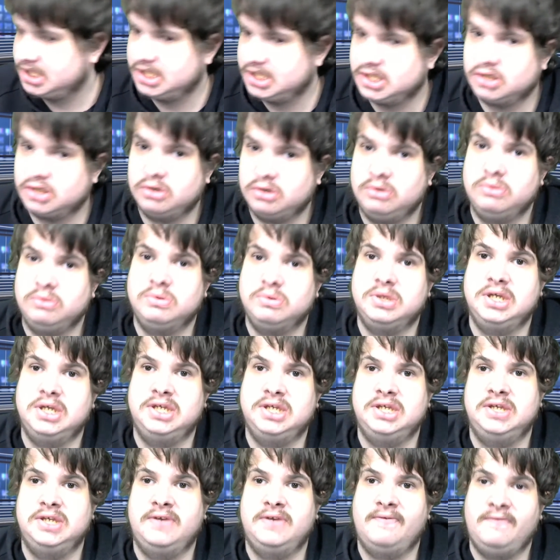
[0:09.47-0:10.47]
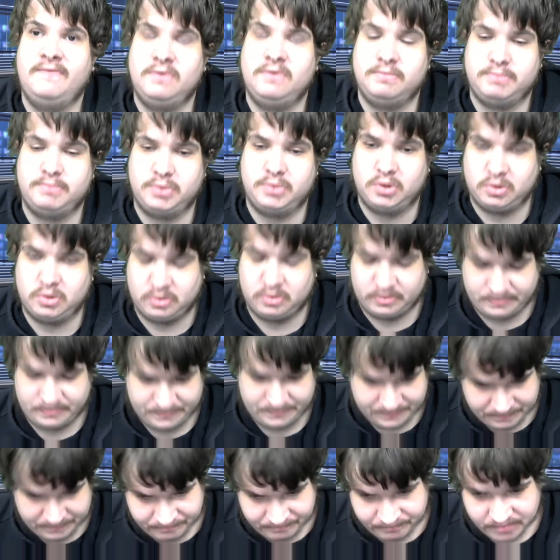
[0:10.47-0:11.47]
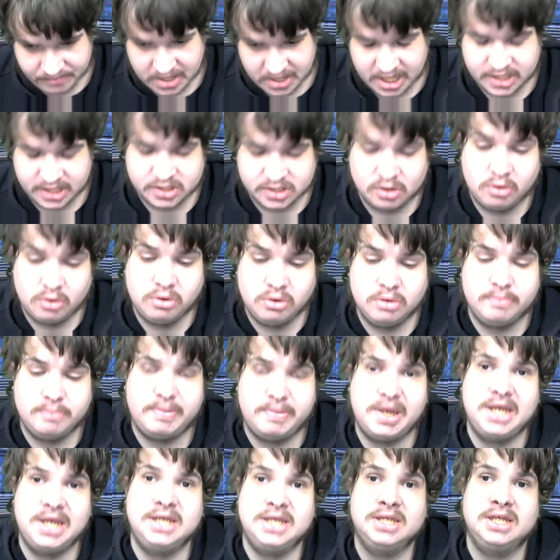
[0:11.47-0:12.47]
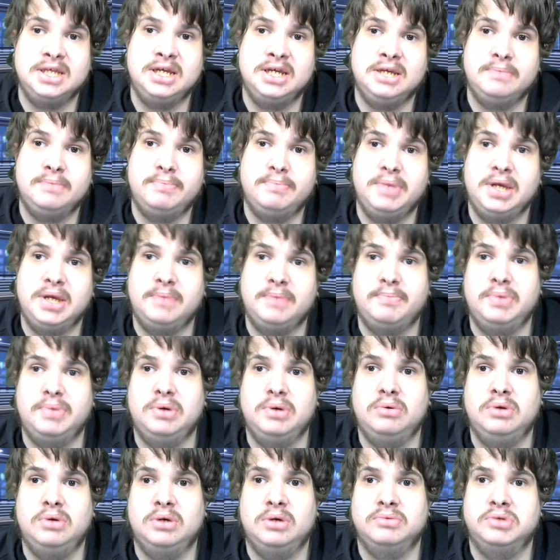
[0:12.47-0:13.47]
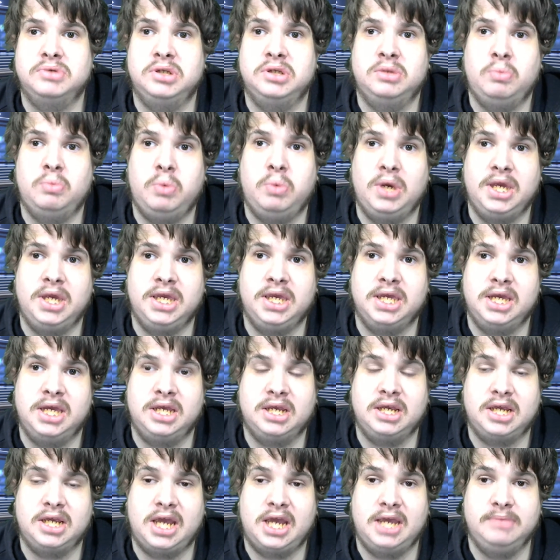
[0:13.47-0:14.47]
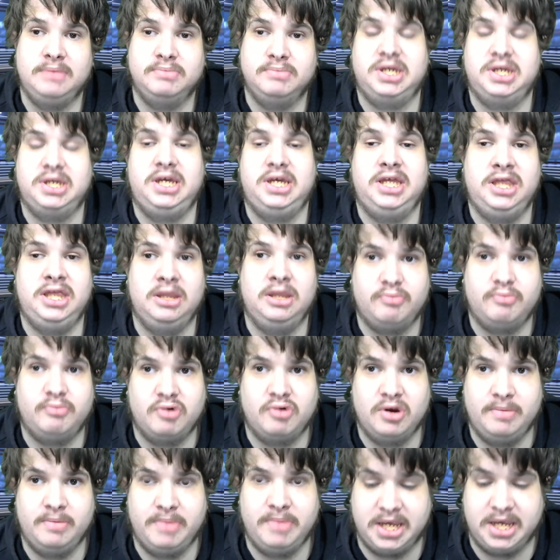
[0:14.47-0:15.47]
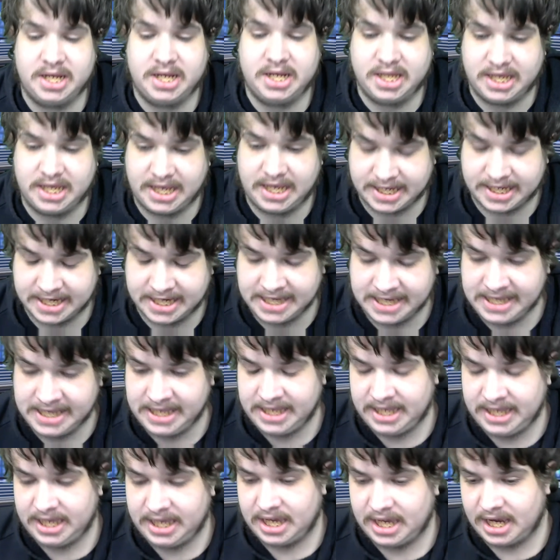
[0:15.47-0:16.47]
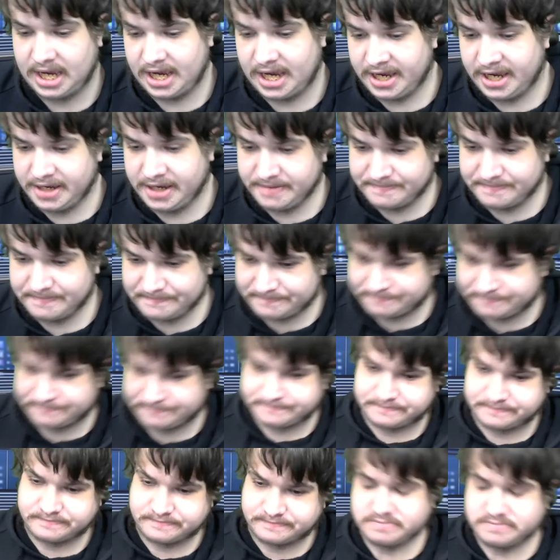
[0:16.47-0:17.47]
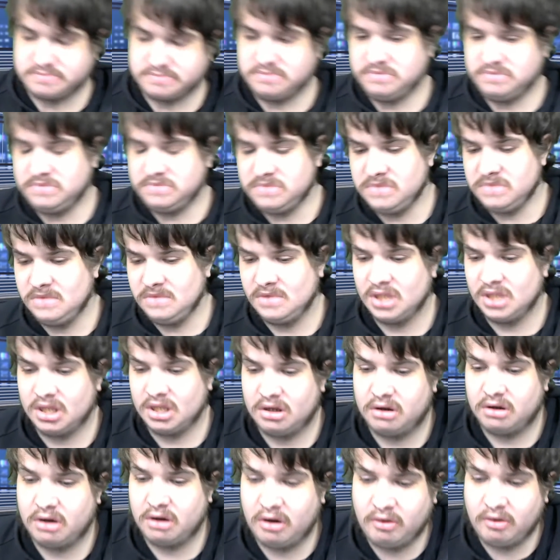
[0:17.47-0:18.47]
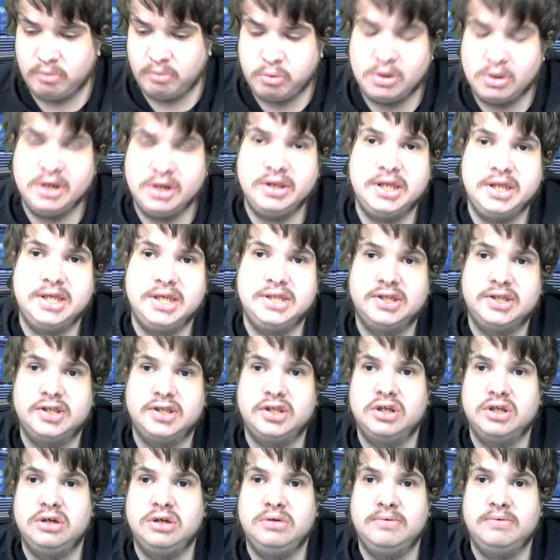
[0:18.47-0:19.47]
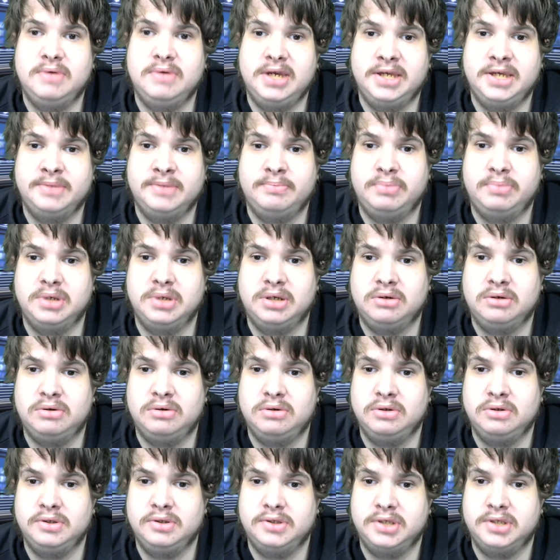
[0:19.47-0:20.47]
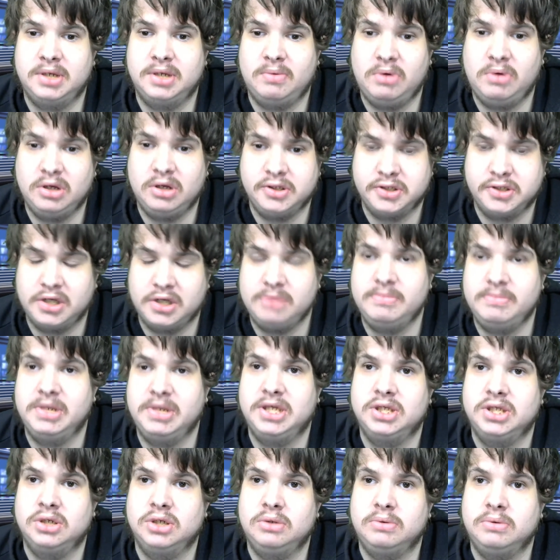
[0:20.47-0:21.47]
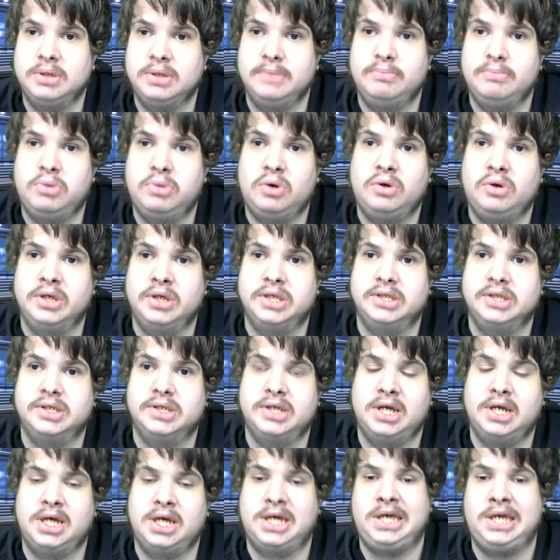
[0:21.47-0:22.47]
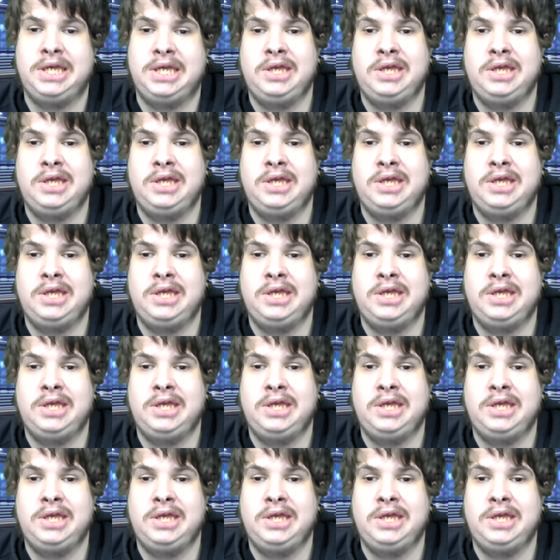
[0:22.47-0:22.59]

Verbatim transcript: is called This Is Football. It's all basically a big build up to the weekend games in the Premier League. Um, I wanted to do this because there are so many talking points that